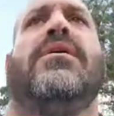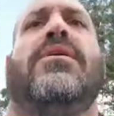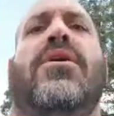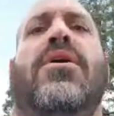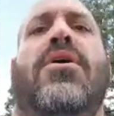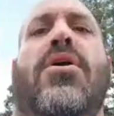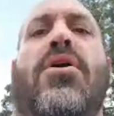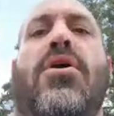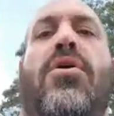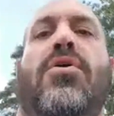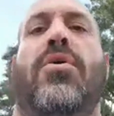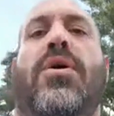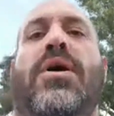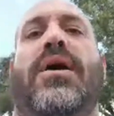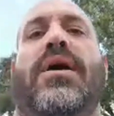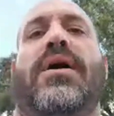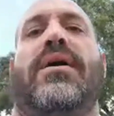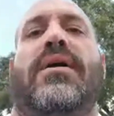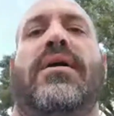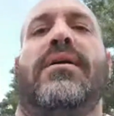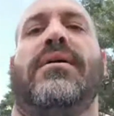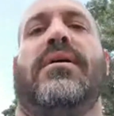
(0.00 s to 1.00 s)

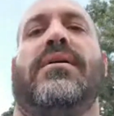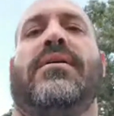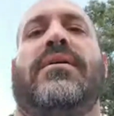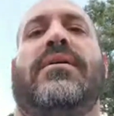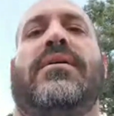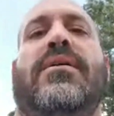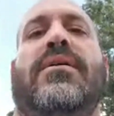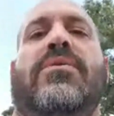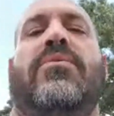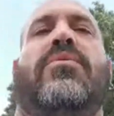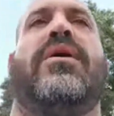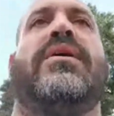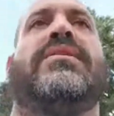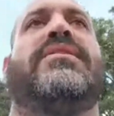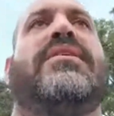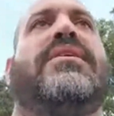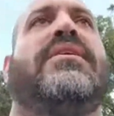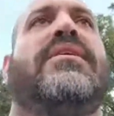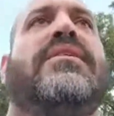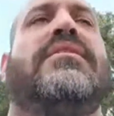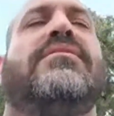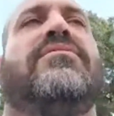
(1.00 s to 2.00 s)
Oh,
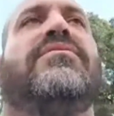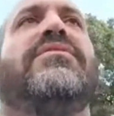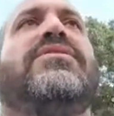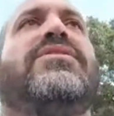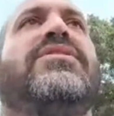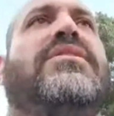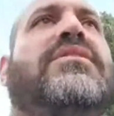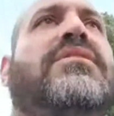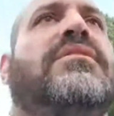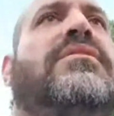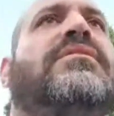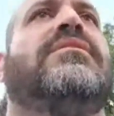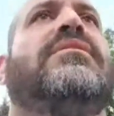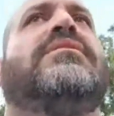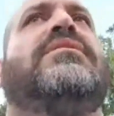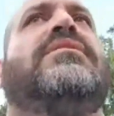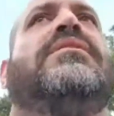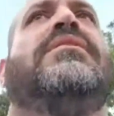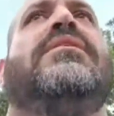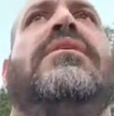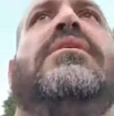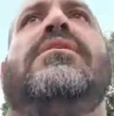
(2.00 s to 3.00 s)
Wanda and the Vision,
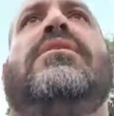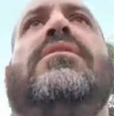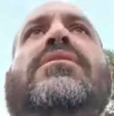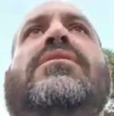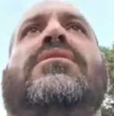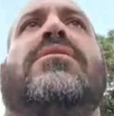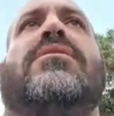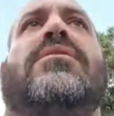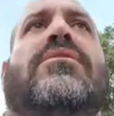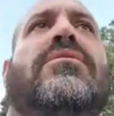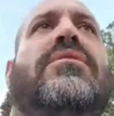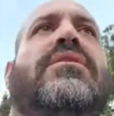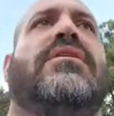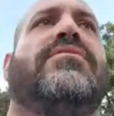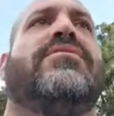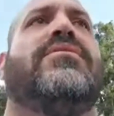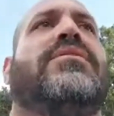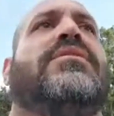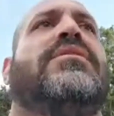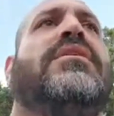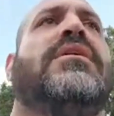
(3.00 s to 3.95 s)
or whatever.